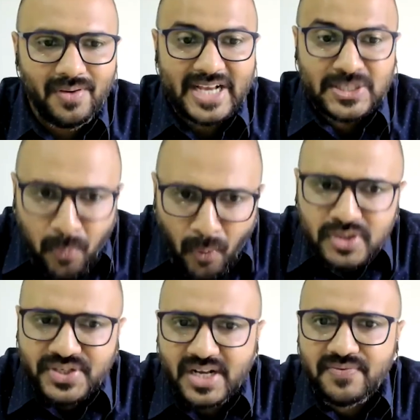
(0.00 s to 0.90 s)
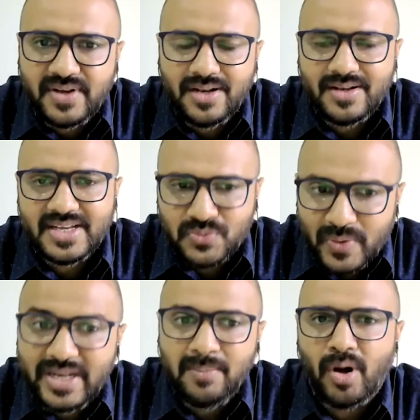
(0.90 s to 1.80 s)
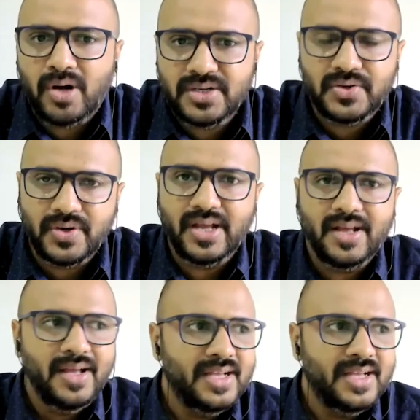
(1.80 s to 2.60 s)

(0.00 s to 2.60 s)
exposure, I feel is very important today,